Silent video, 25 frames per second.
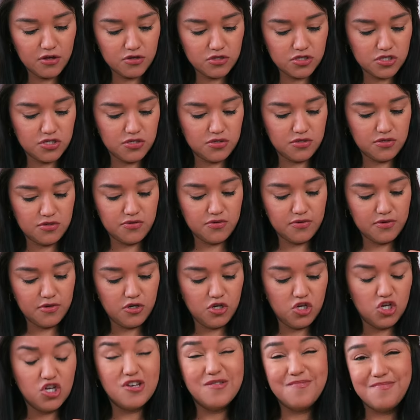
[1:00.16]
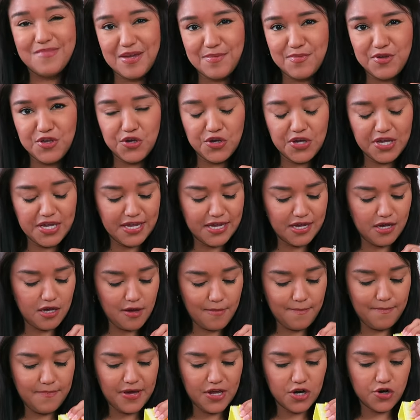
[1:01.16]
out so that Maybe you can get
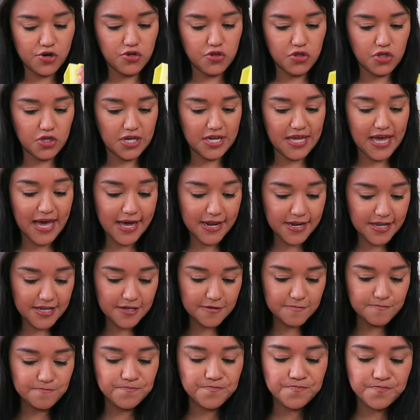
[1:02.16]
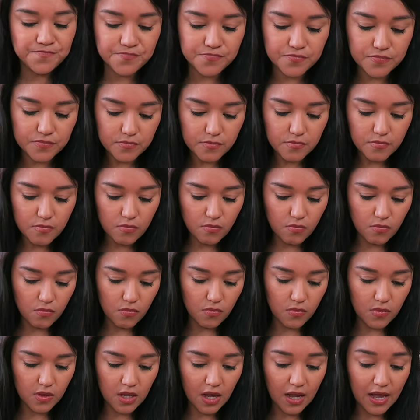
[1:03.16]
a better look at it.
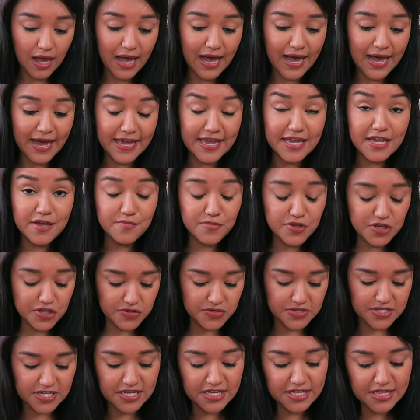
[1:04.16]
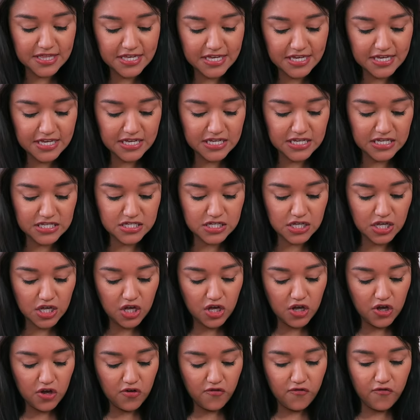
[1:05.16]
I am using these
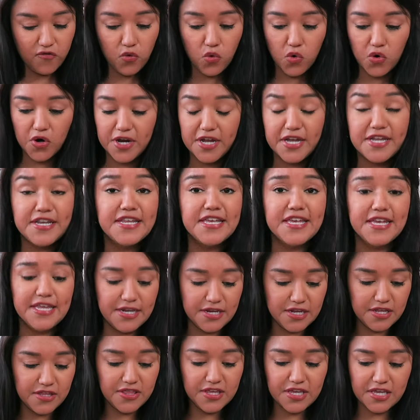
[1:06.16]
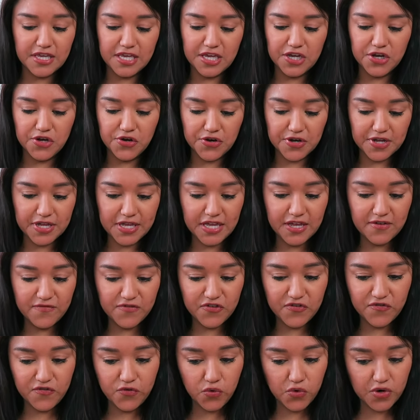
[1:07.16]
for an end of the year
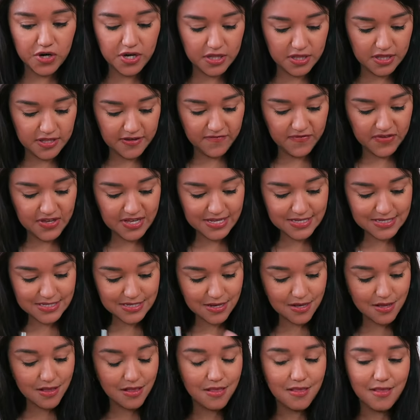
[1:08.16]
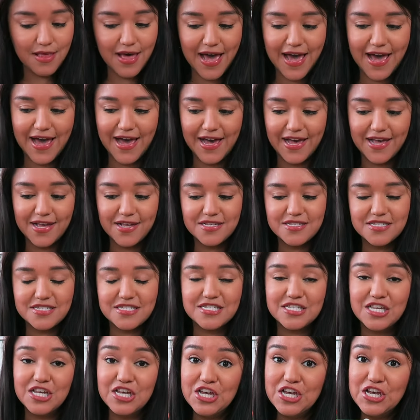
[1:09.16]
gift for Olivia's
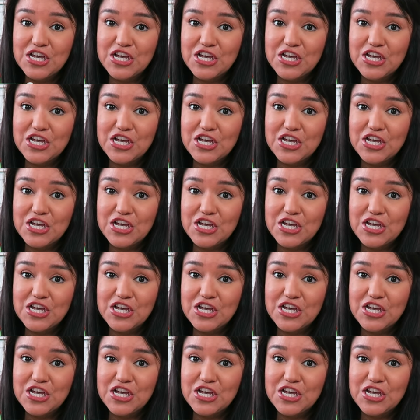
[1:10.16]
class.